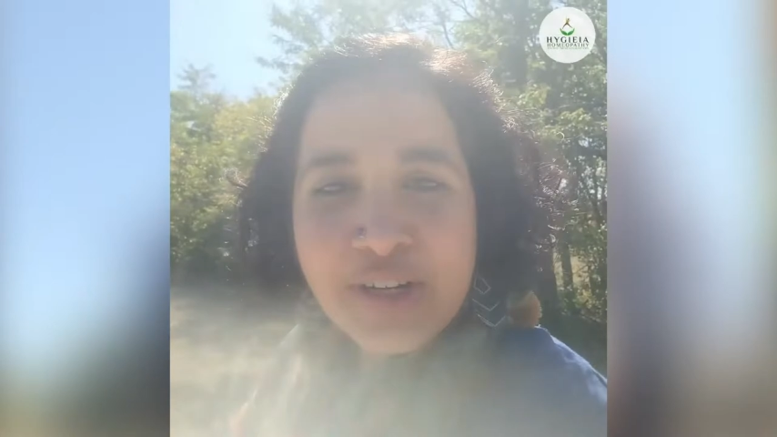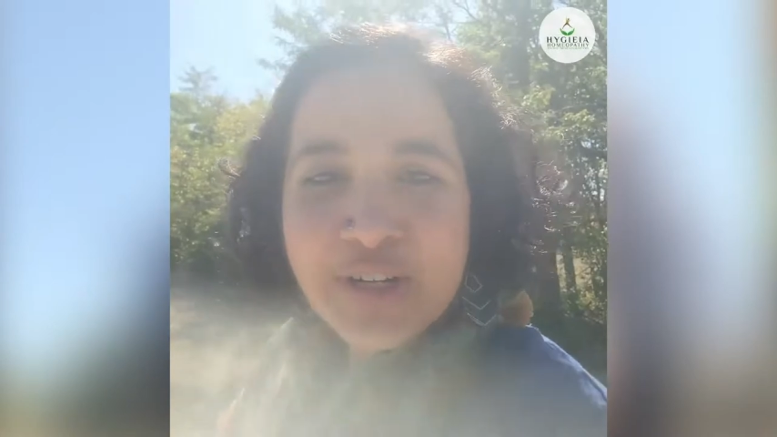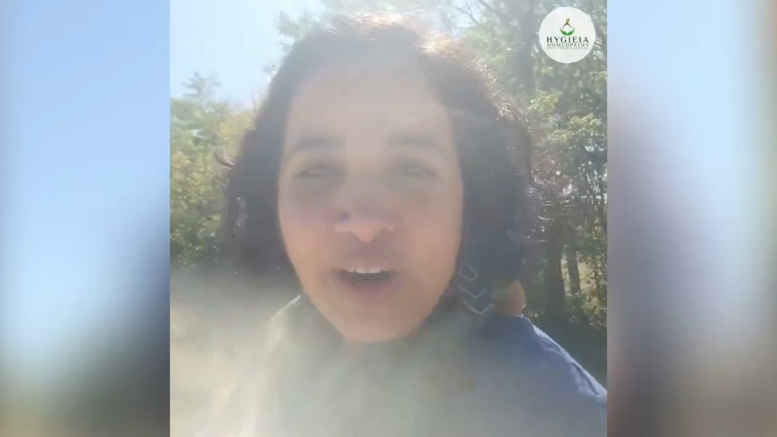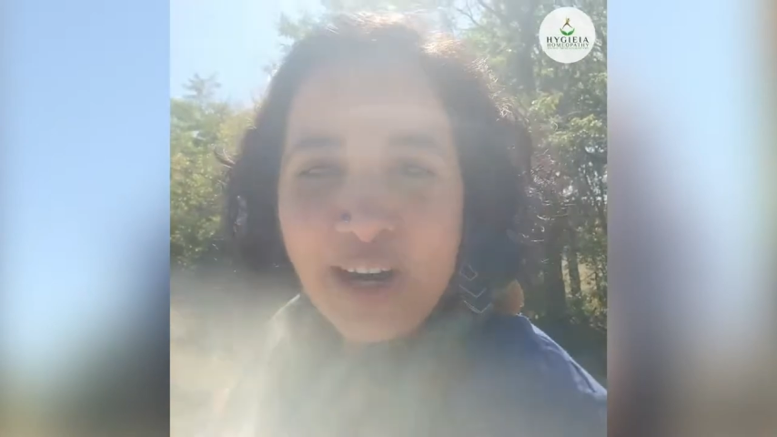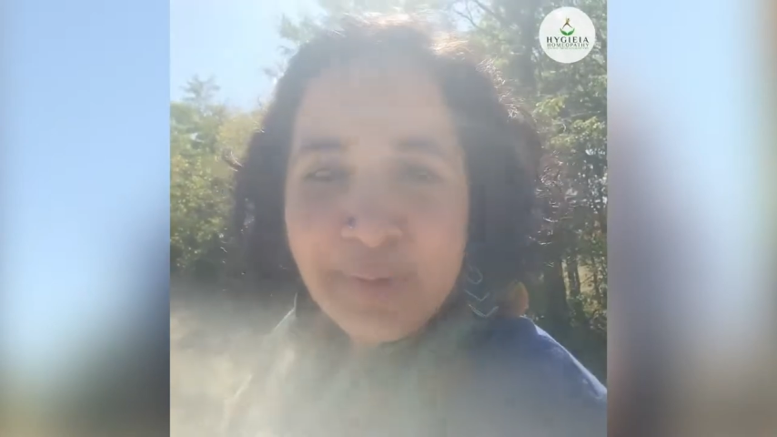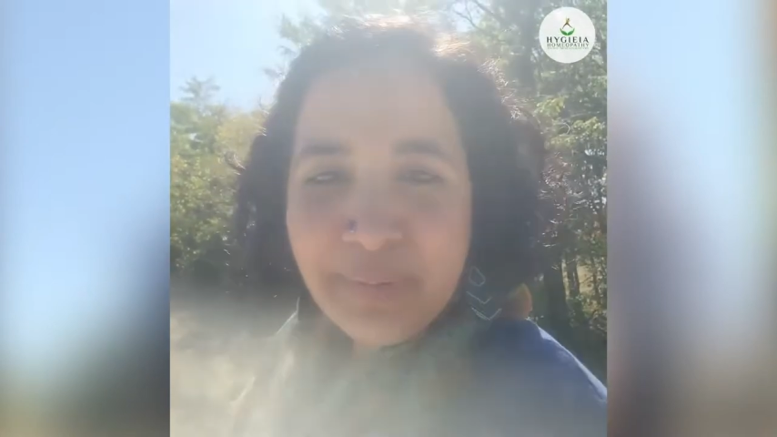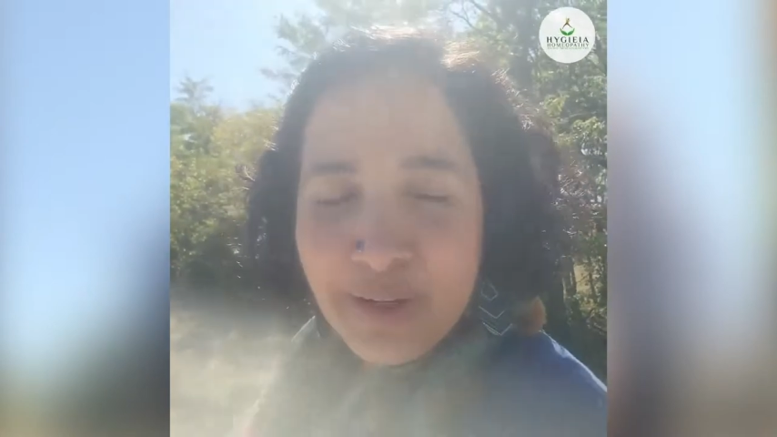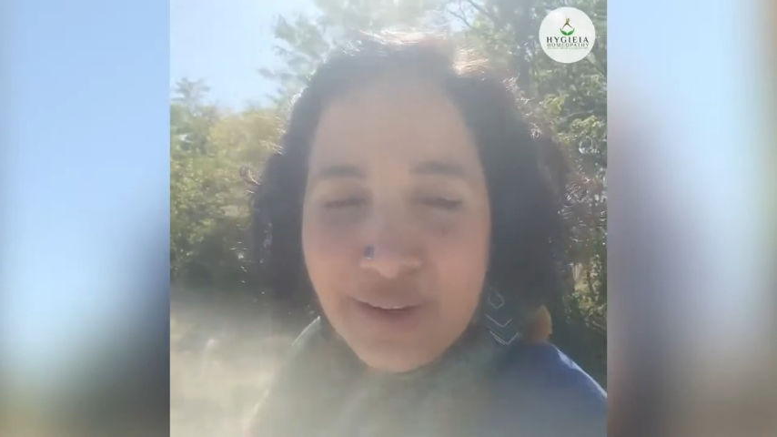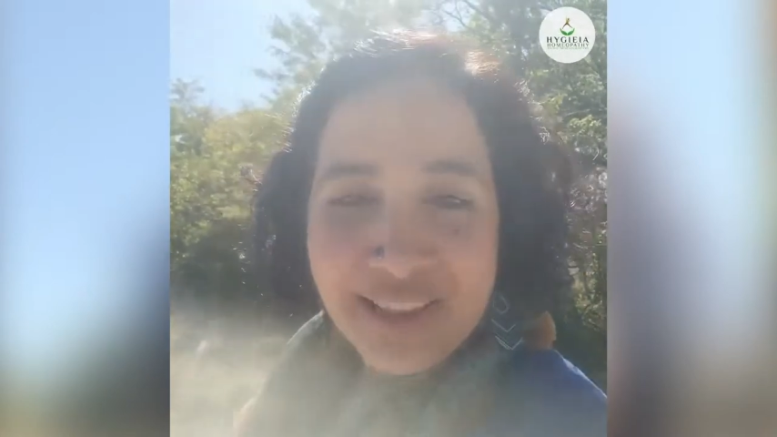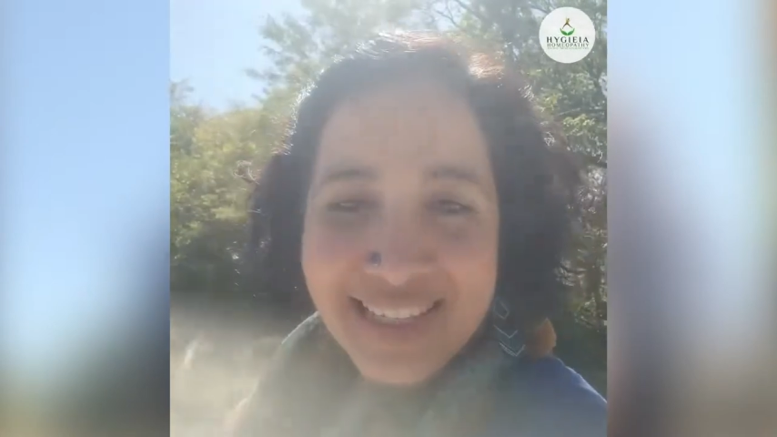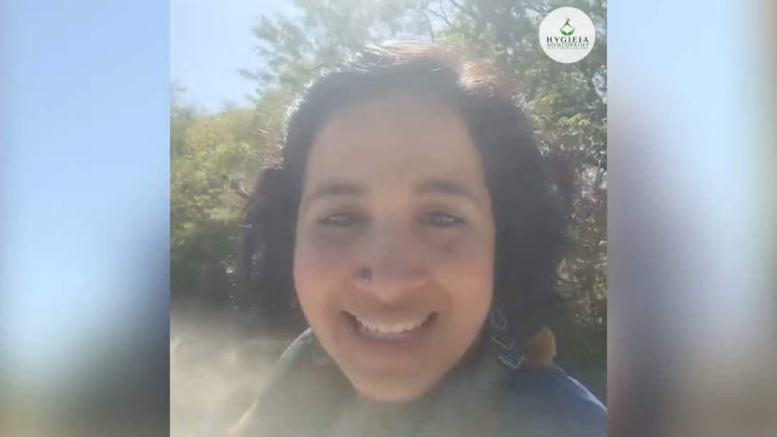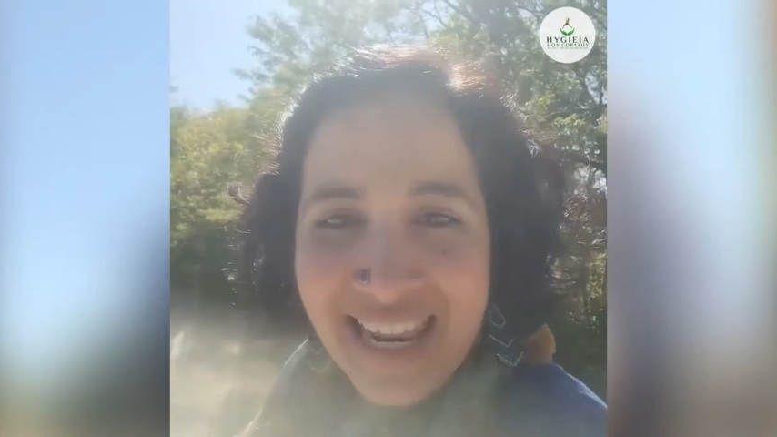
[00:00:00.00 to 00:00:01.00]
joining me
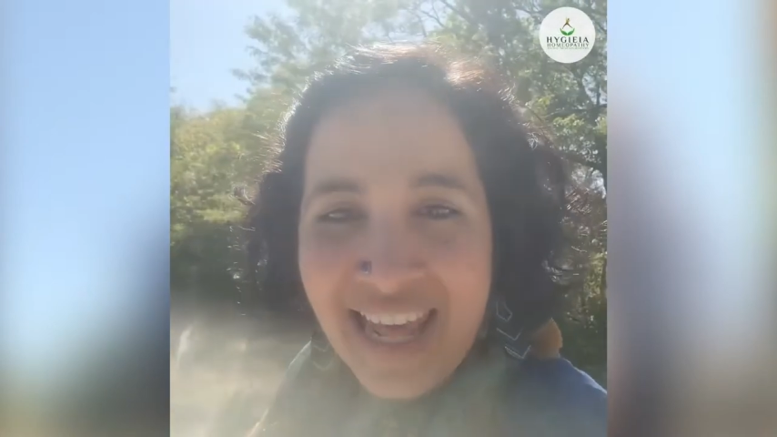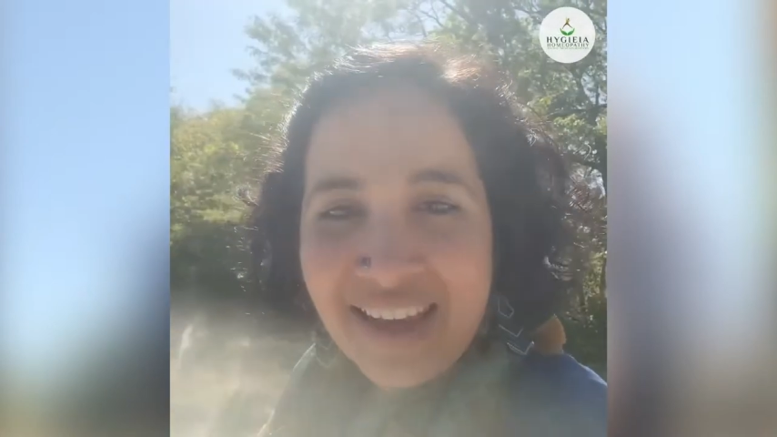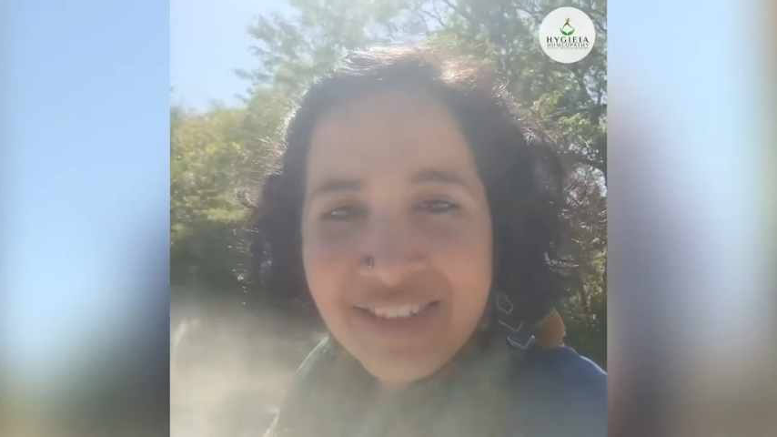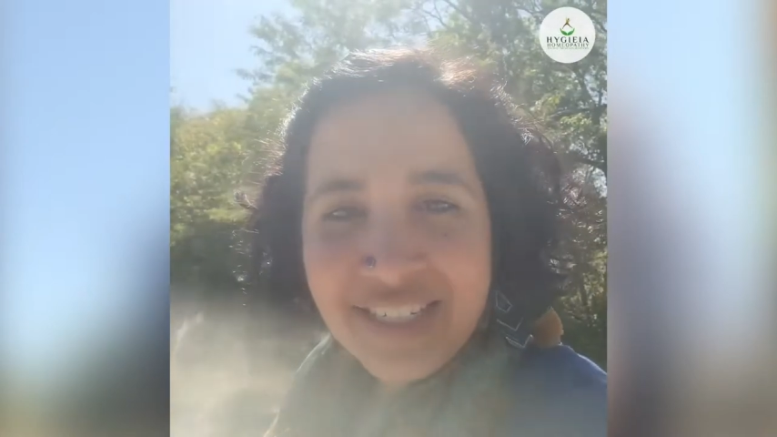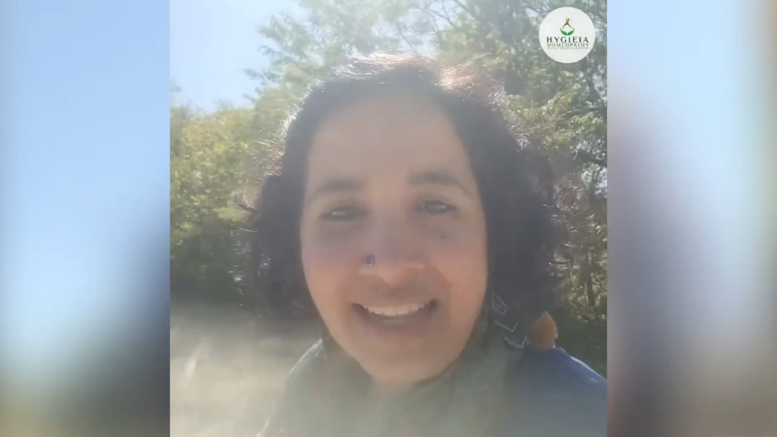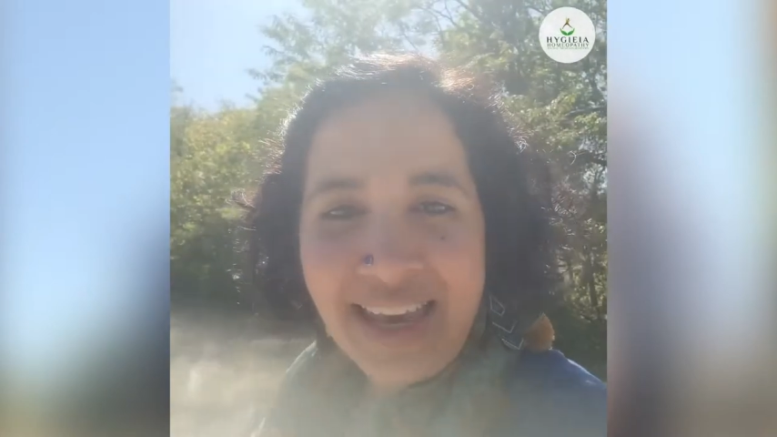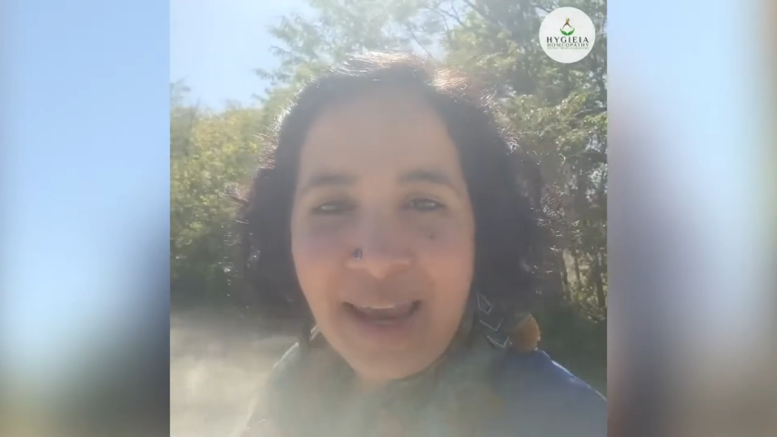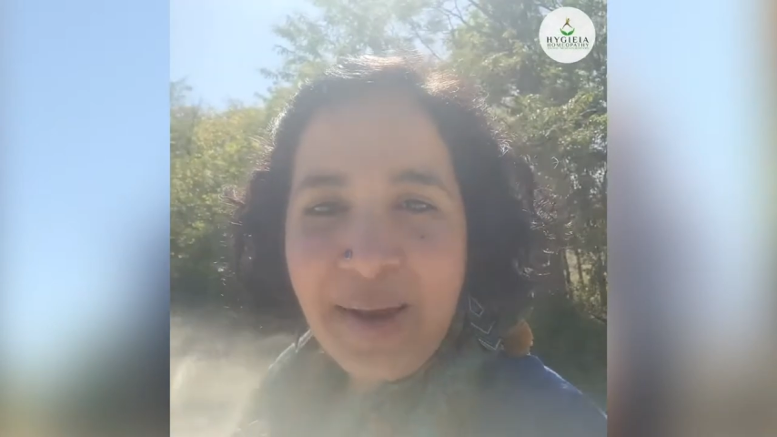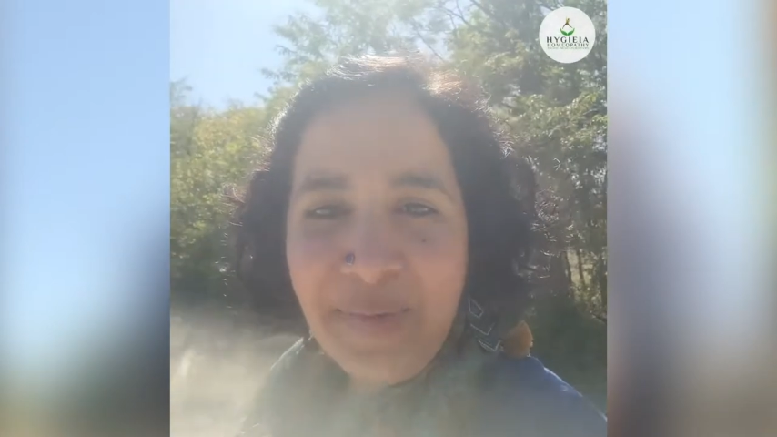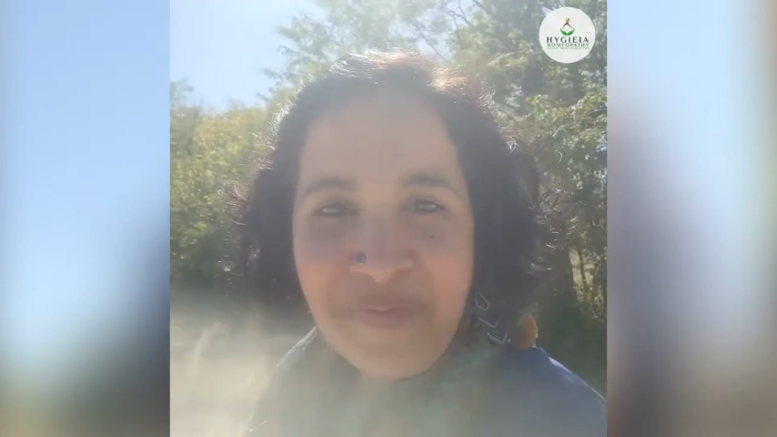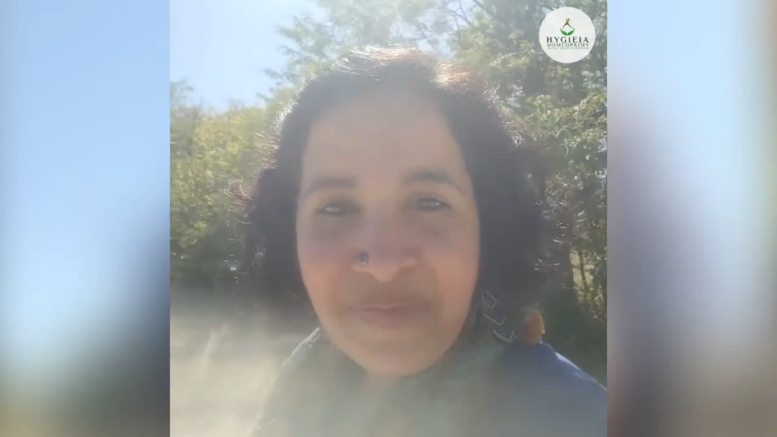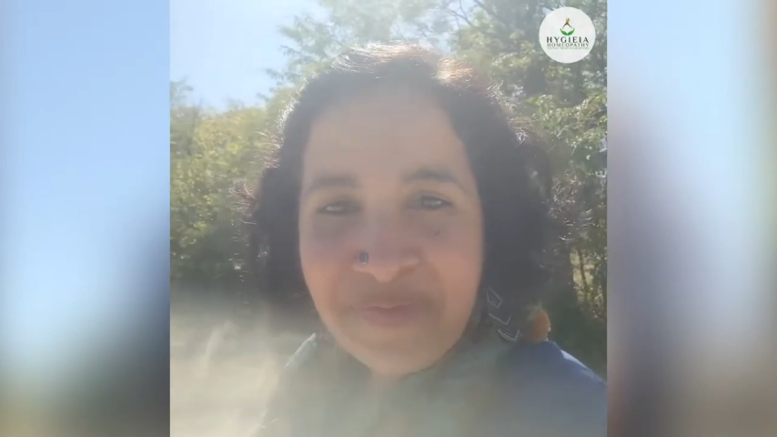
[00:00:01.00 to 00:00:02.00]
on this live today.